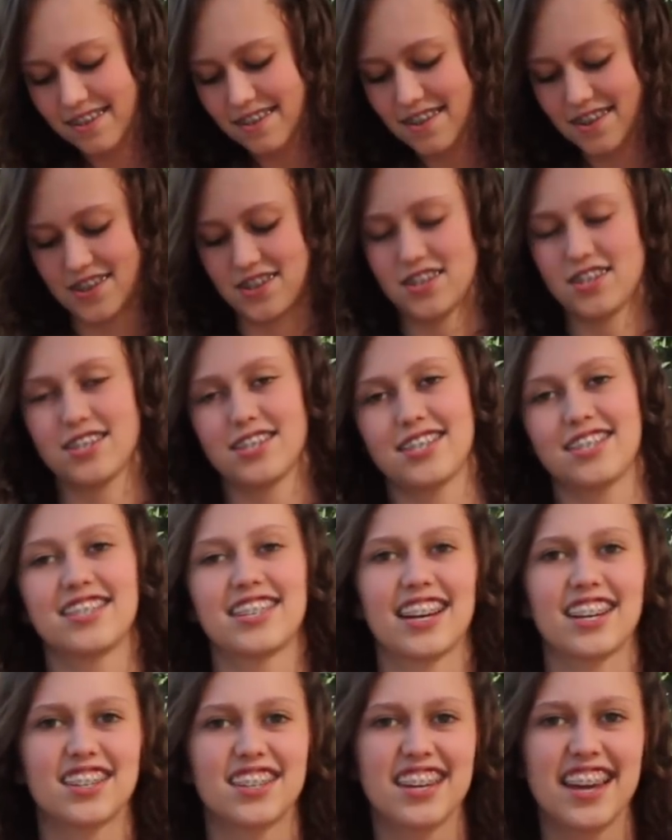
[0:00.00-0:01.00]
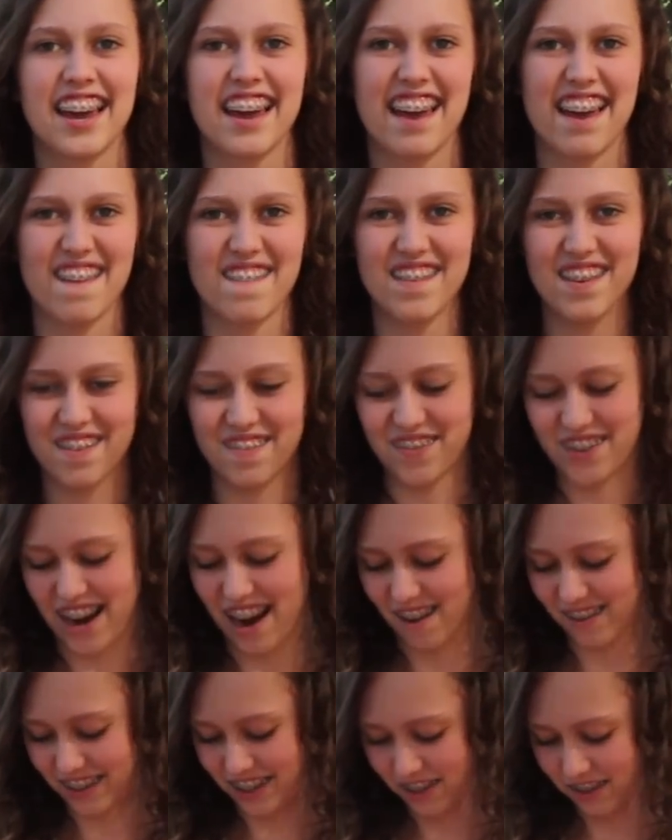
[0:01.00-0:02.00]
Look, oh, she's actually heavy for
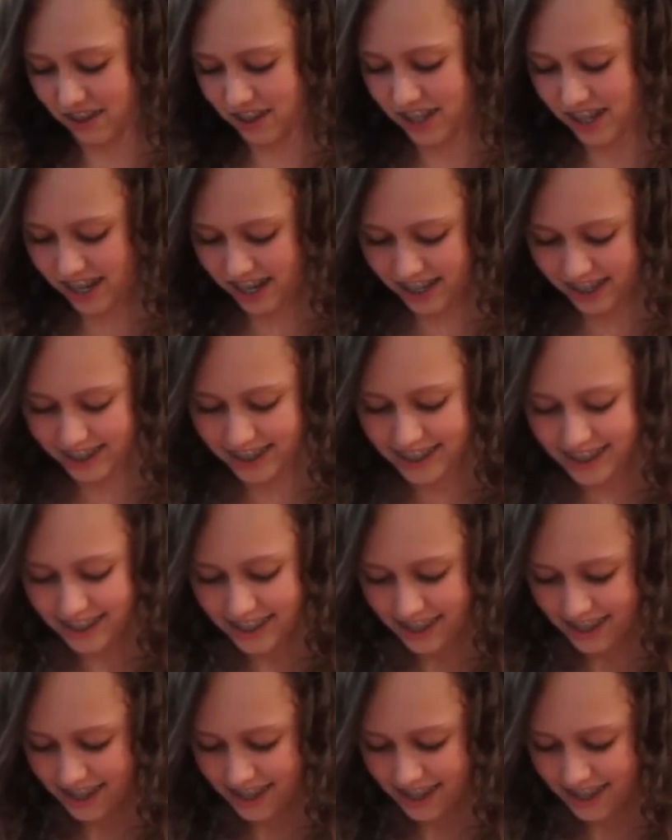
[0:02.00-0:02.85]
how little she is.